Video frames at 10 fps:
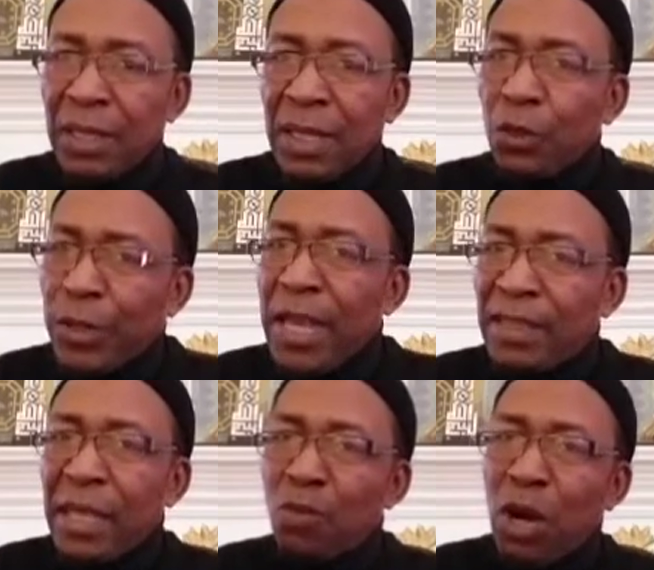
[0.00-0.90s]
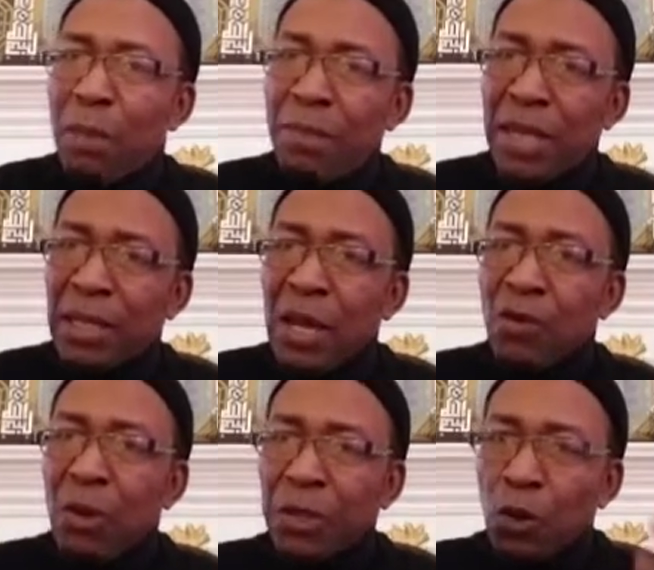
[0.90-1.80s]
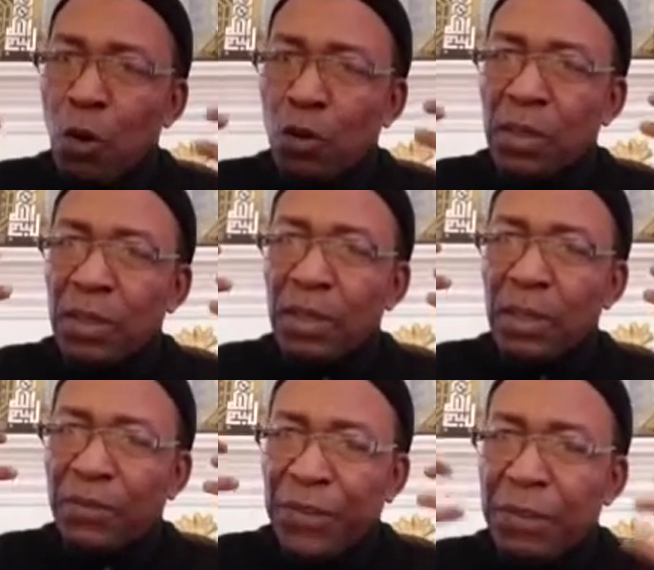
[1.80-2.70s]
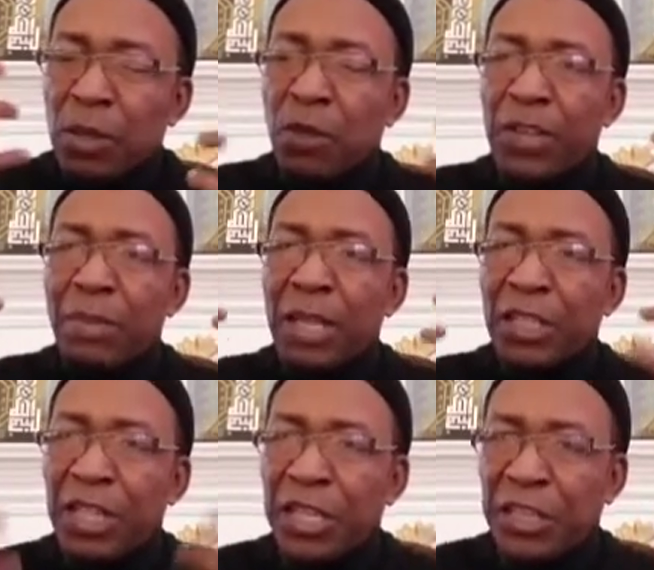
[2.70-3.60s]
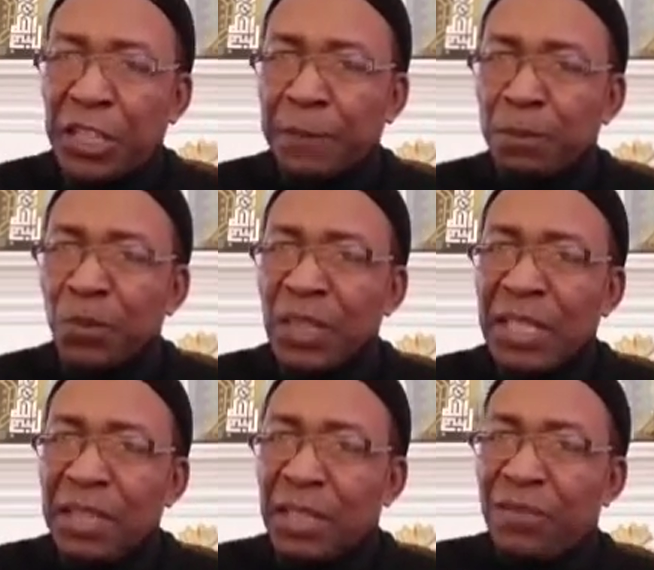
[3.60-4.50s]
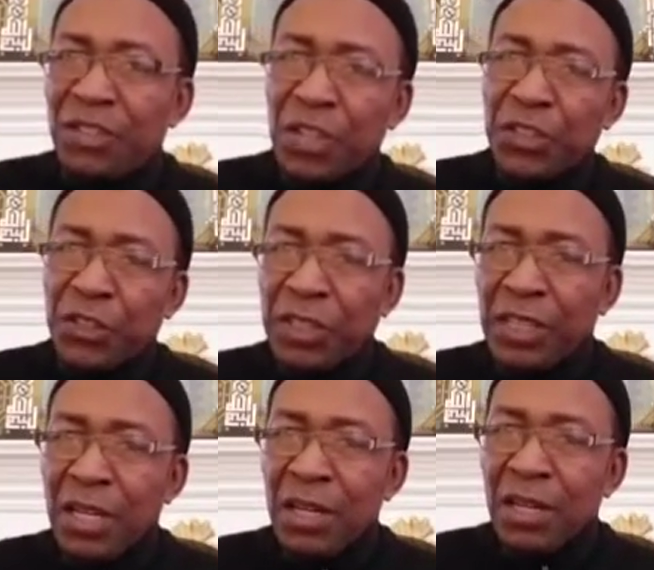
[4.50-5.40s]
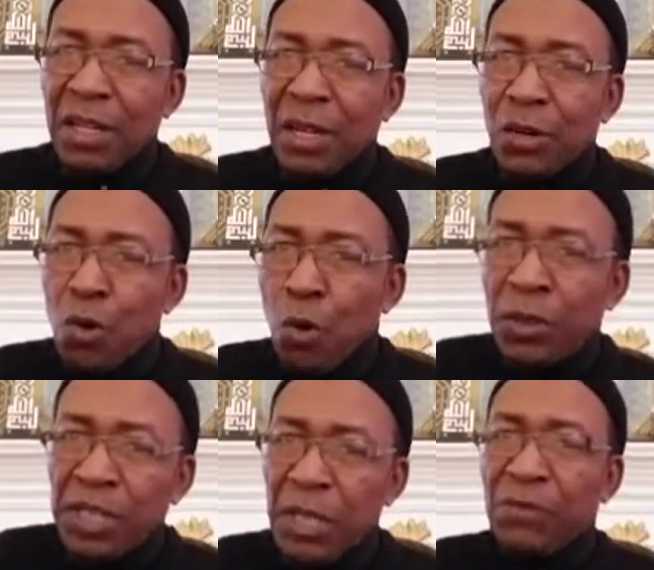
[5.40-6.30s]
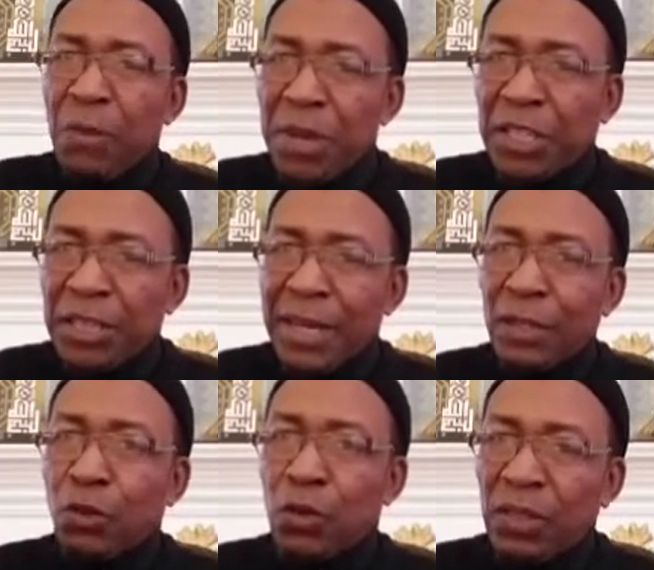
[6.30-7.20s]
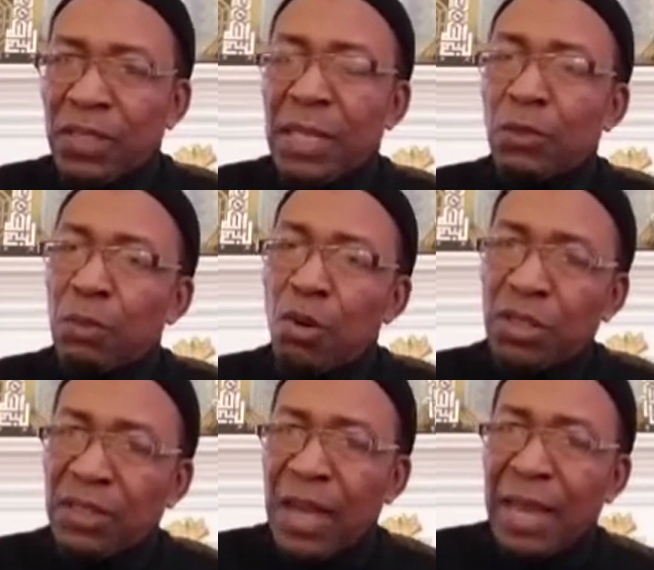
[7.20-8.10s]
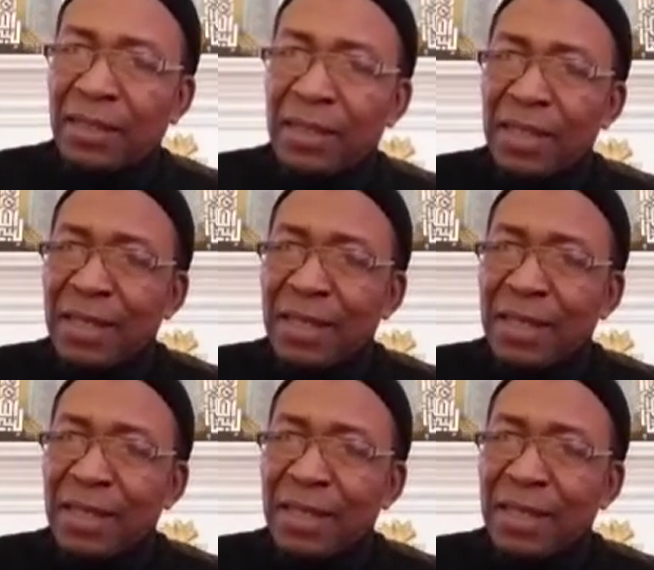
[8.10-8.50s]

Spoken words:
And you can't say Muhammad from his own figment of imagination in the 7th century wrote this information that is consistent with modern science.